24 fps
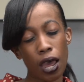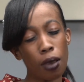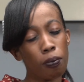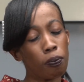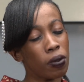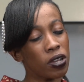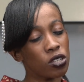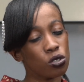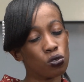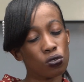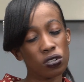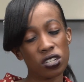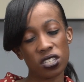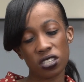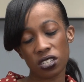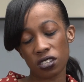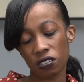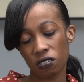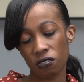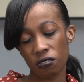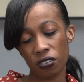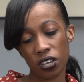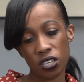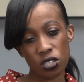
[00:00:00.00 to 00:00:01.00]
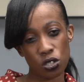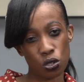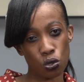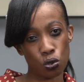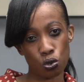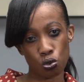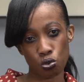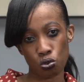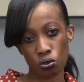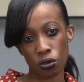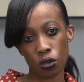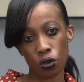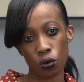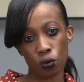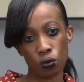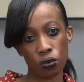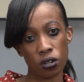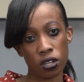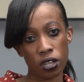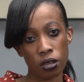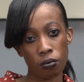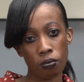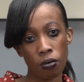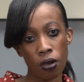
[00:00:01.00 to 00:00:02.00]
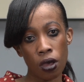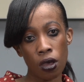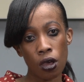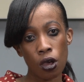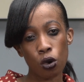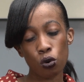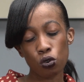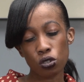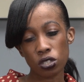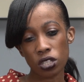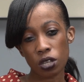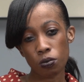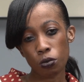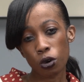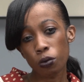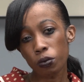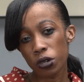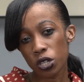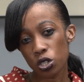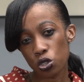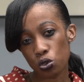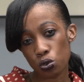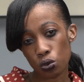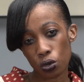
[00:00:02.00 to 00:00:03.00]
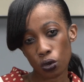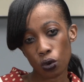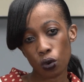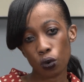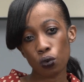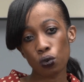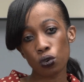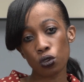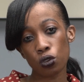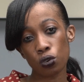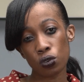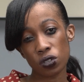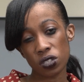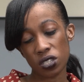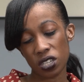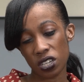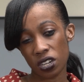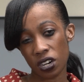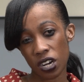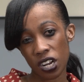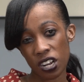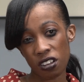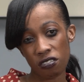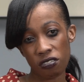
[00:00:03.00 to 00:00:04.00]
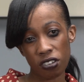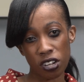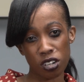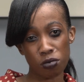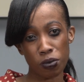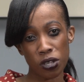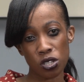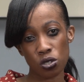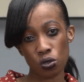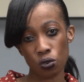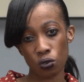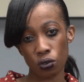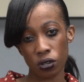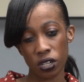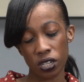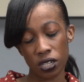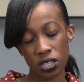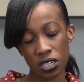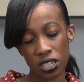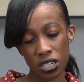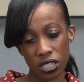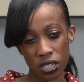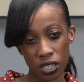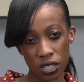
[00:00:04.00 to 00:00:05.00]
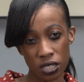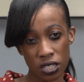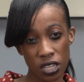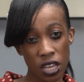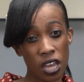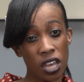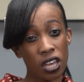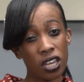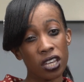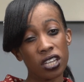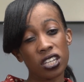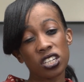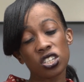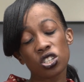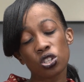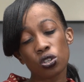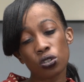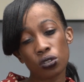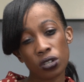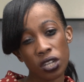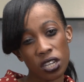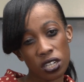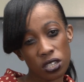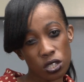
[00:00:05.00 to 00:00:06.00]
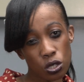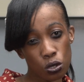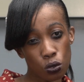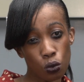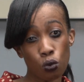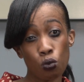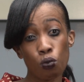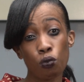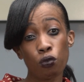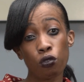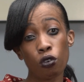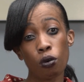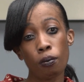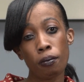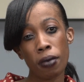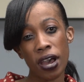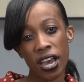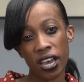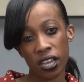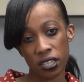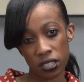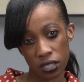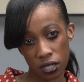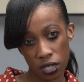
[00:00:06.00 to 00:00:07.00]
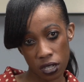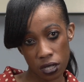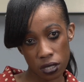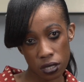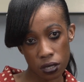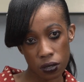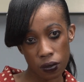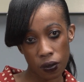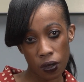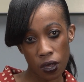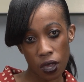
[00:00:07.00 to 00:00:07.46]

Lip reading: a person is advised not to include them. Because the moment you include those irrelevant personal details, it creates room for biasness.